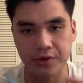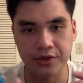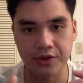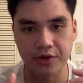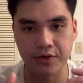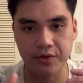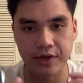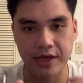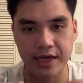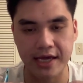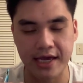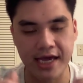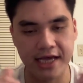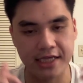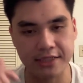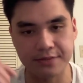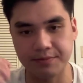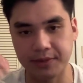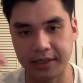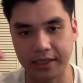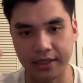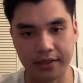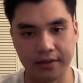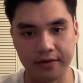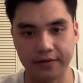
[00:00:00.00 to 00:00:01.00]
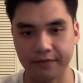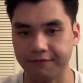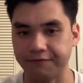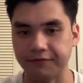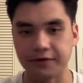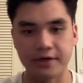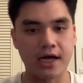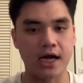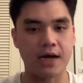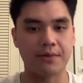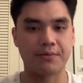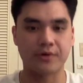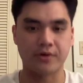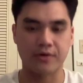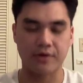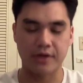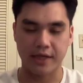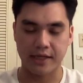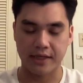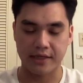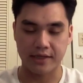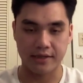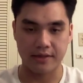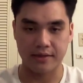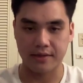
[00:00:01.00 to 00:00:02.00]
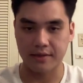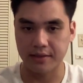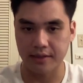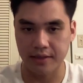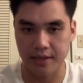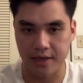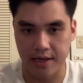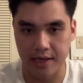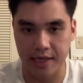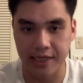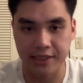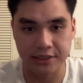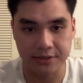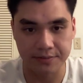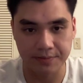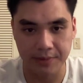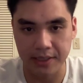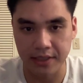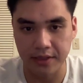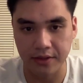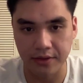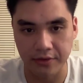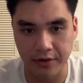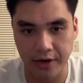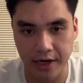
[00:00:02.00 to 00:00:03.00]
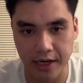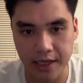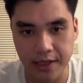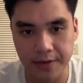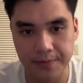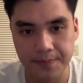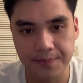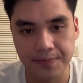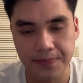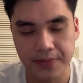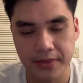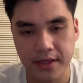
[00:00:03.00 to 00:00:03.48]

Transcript: with you, it has been phenomenal. Like, it's been great.